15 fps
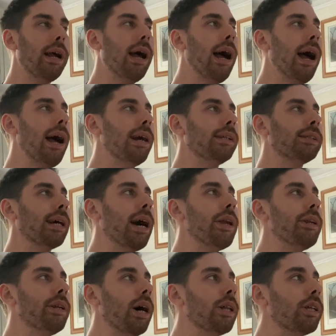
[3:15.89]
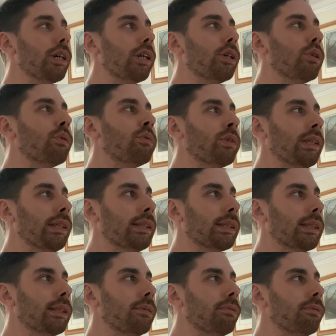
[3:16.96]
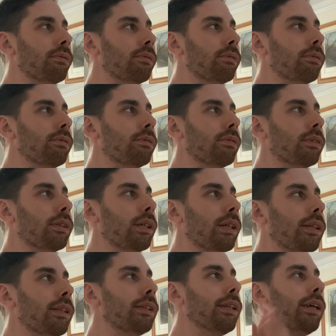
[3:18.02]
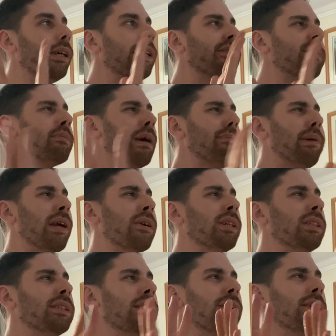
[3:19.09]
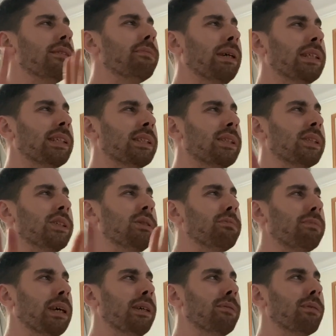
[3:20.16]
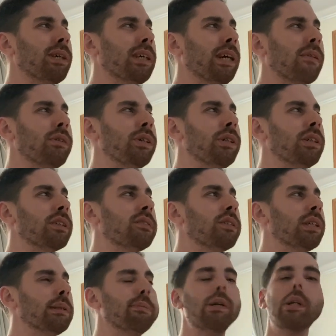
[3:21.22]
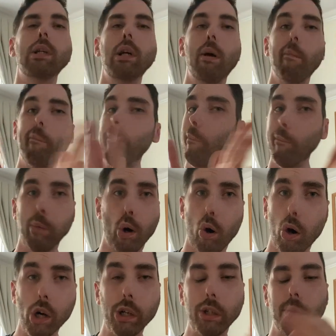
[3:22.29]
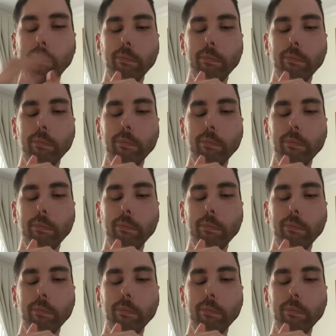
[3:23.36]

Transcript: And another reason, if you're my parents or my sisters, you might want to cover your ears for this bit, porn.